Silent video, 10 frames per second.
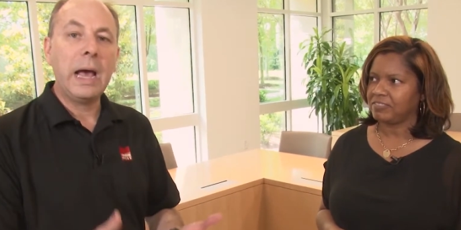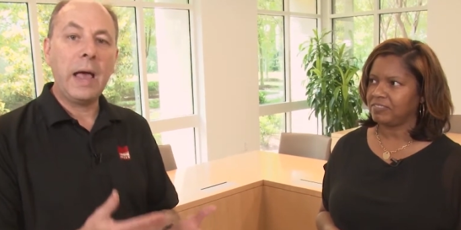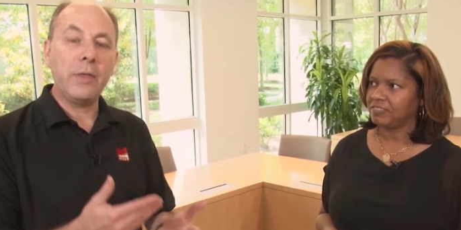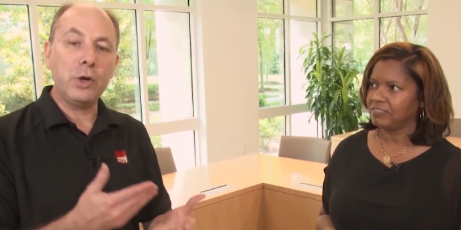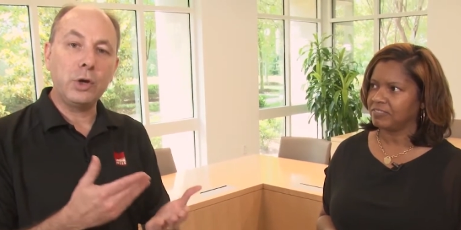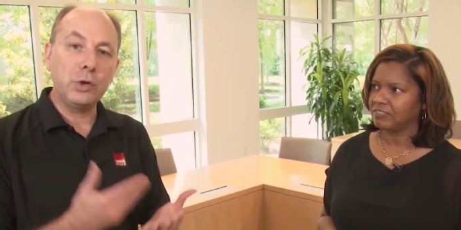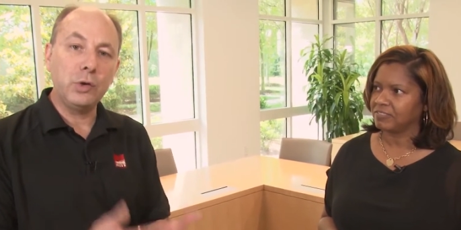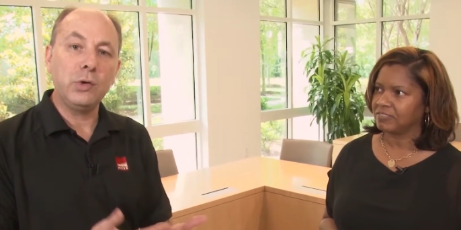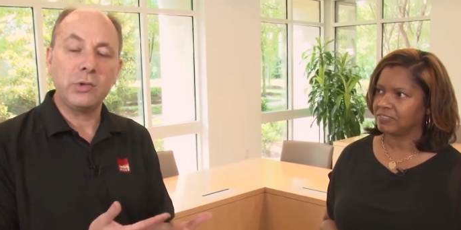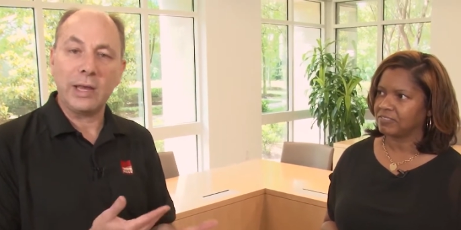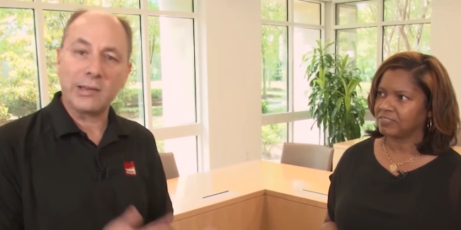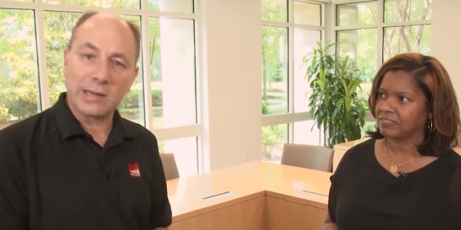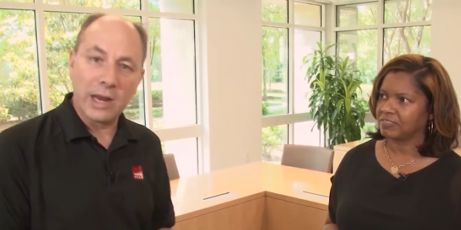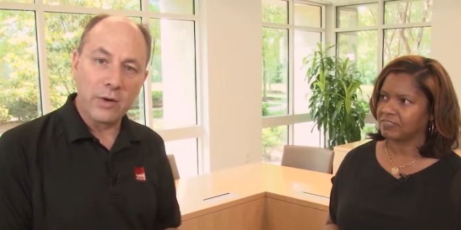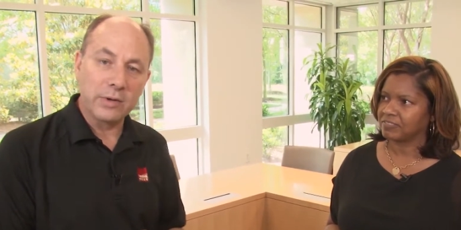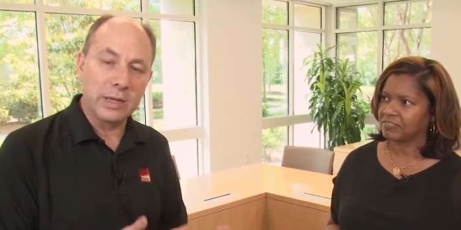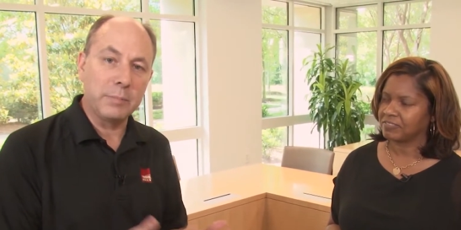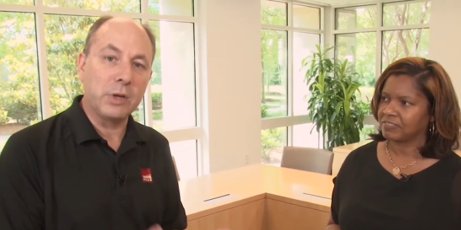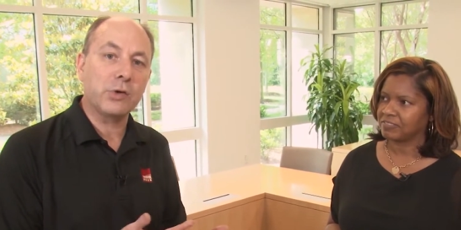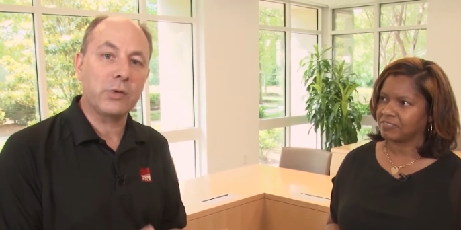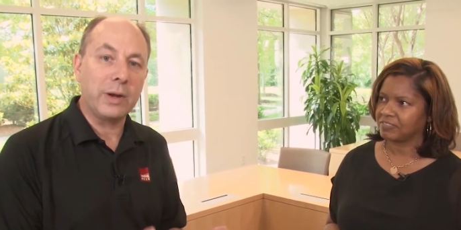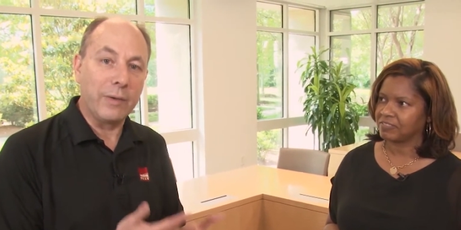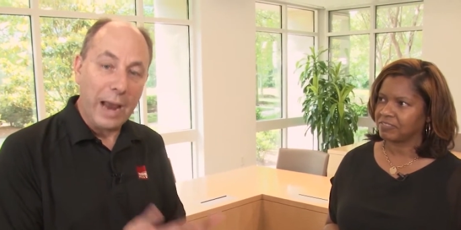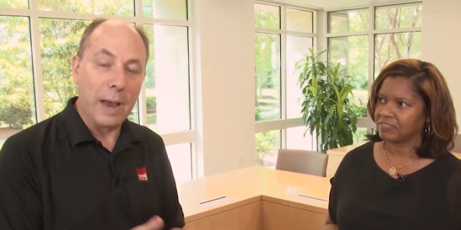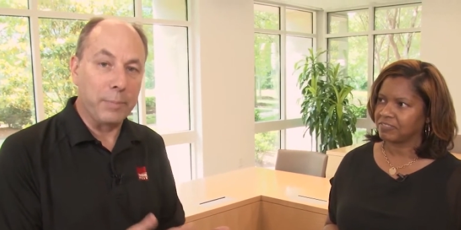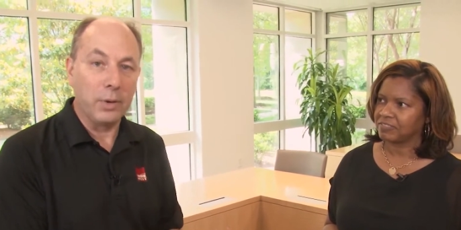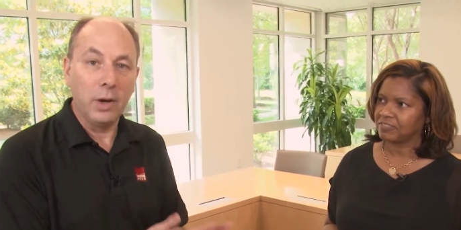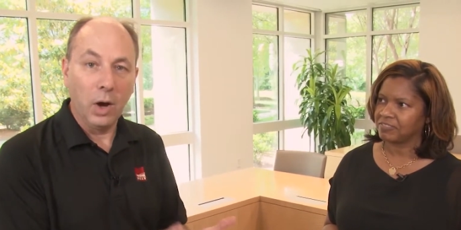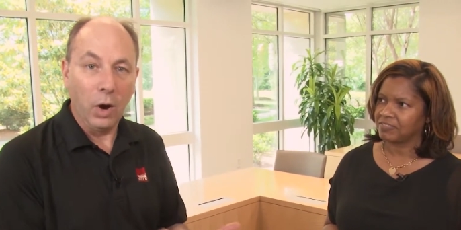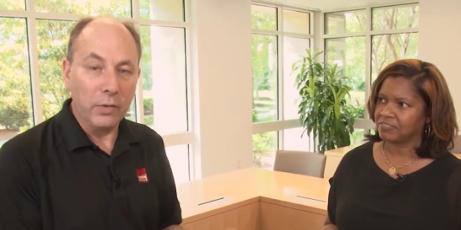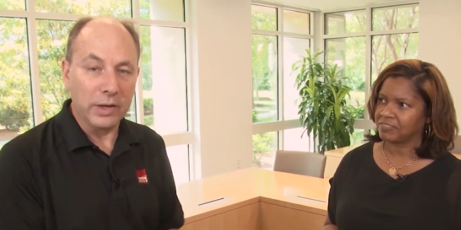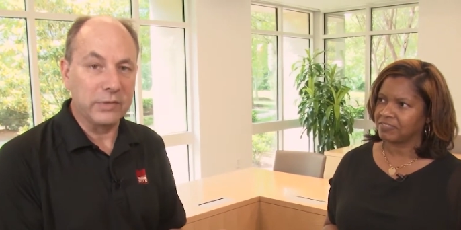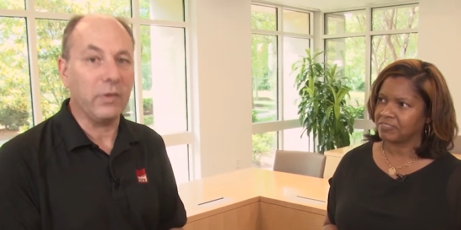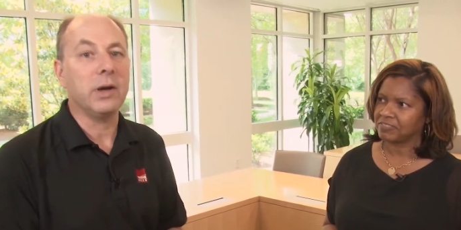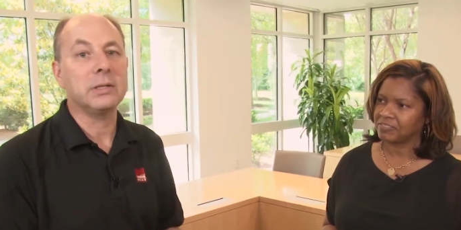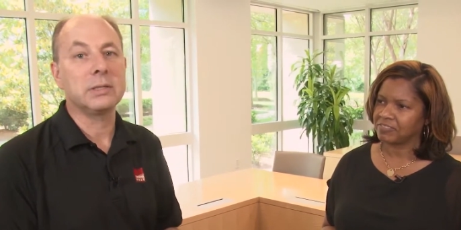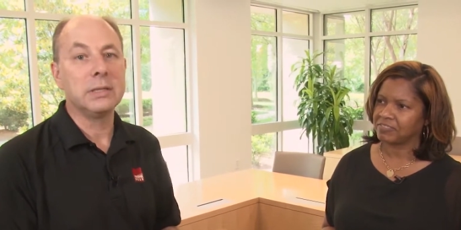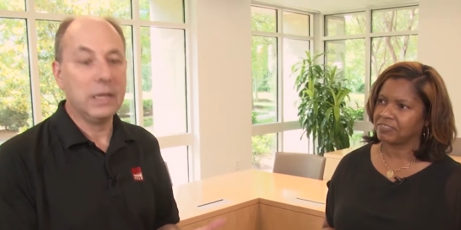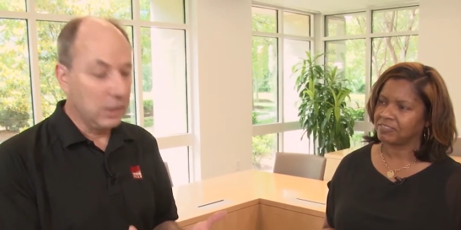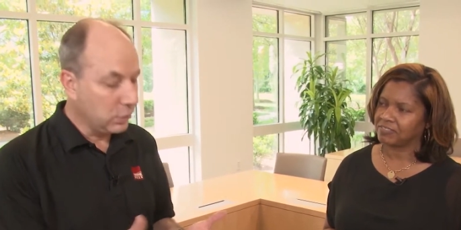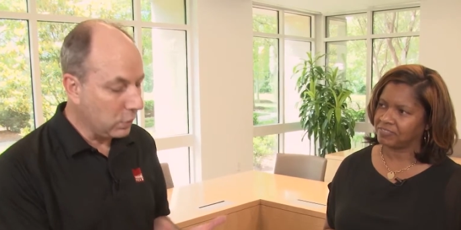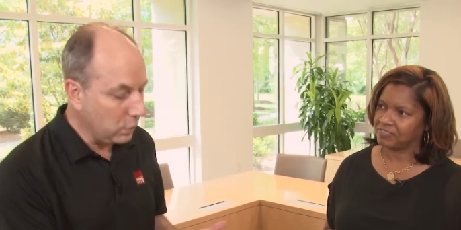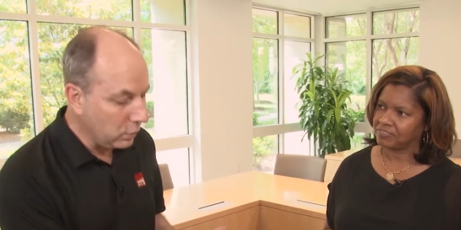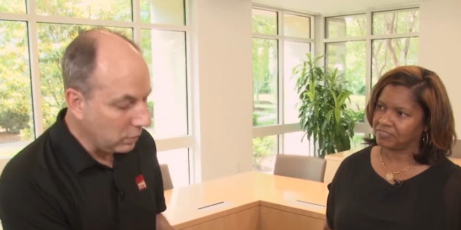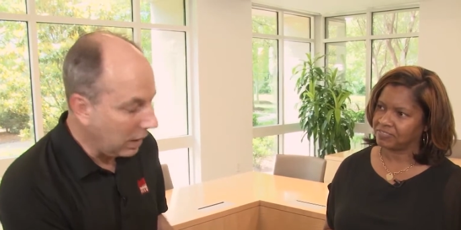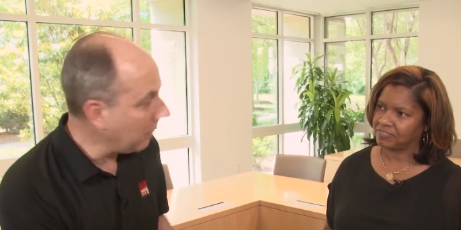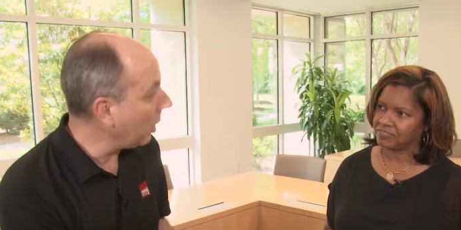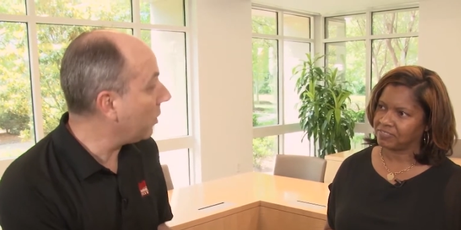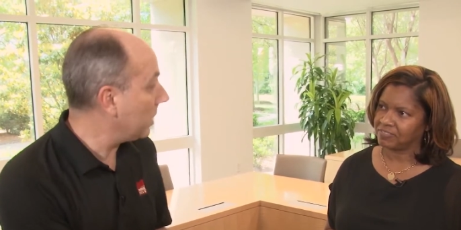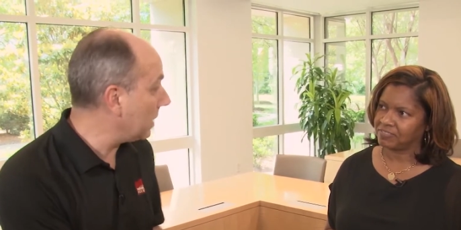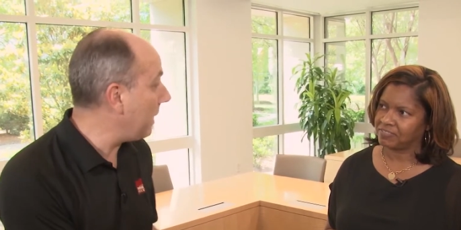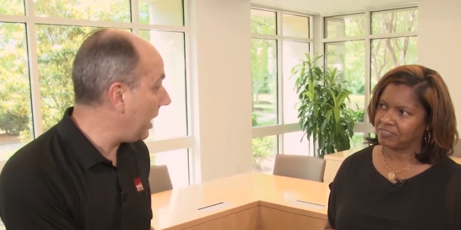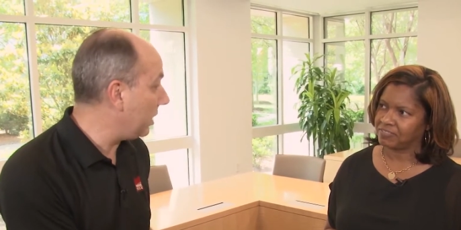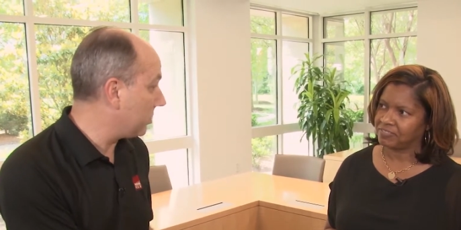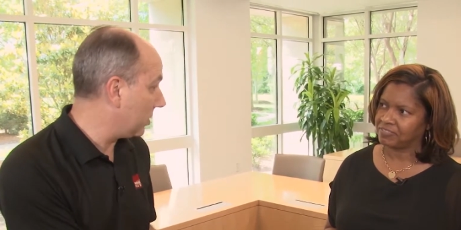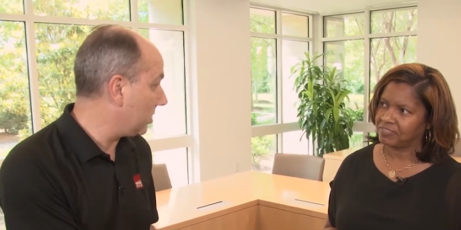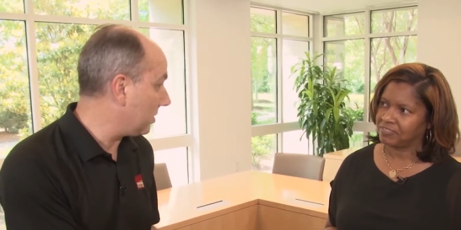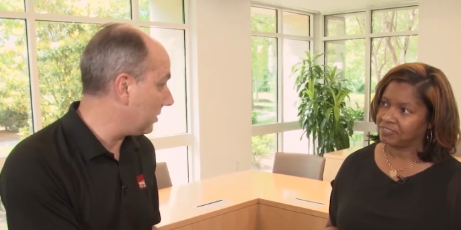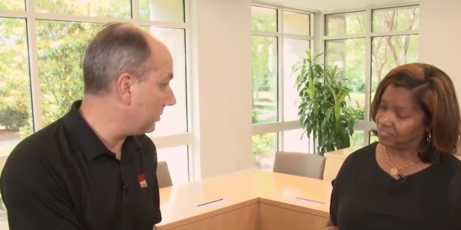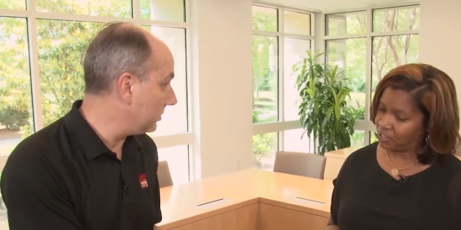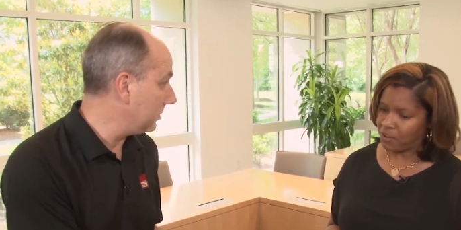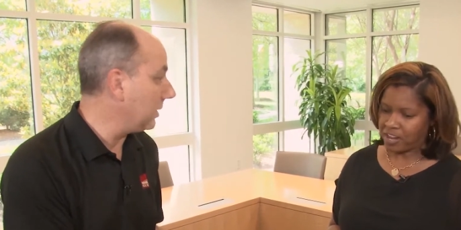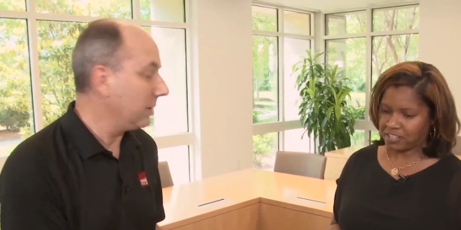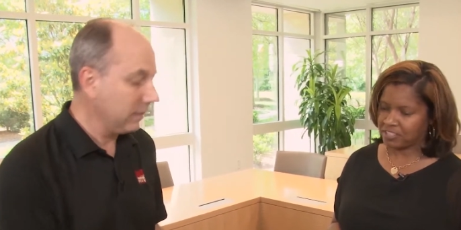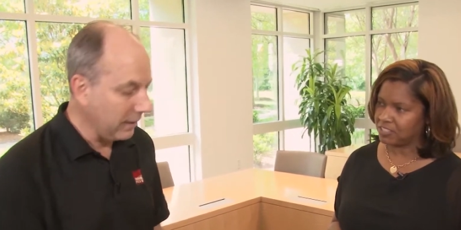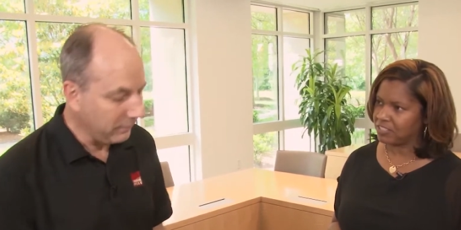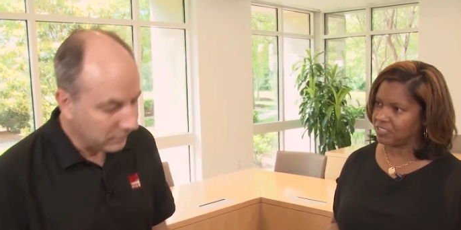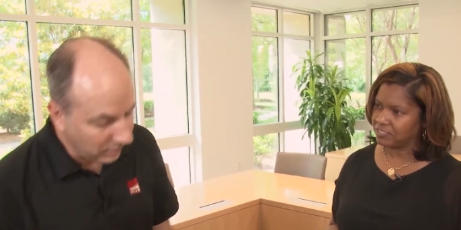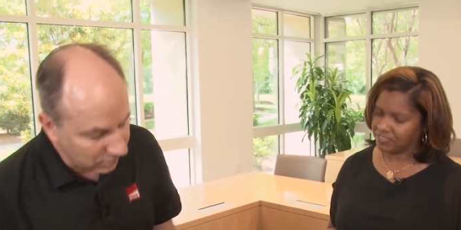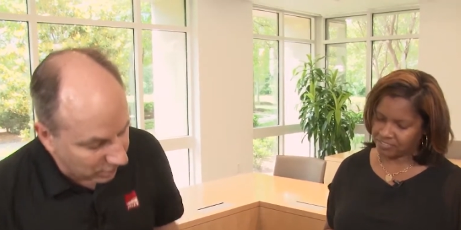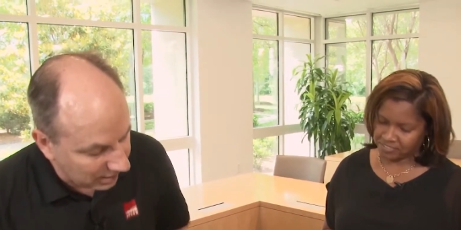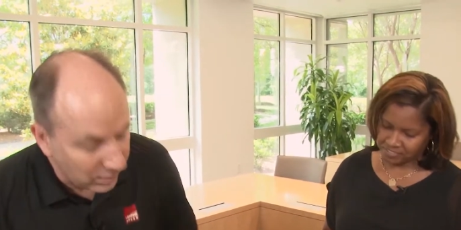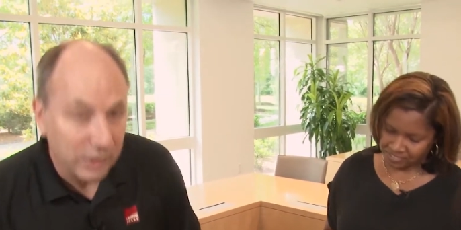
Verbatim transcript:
Speaker 1: and then you can use the XClarity Administrator app on that device to uh, locally manage the system. Correct. Yeah, so that's a great,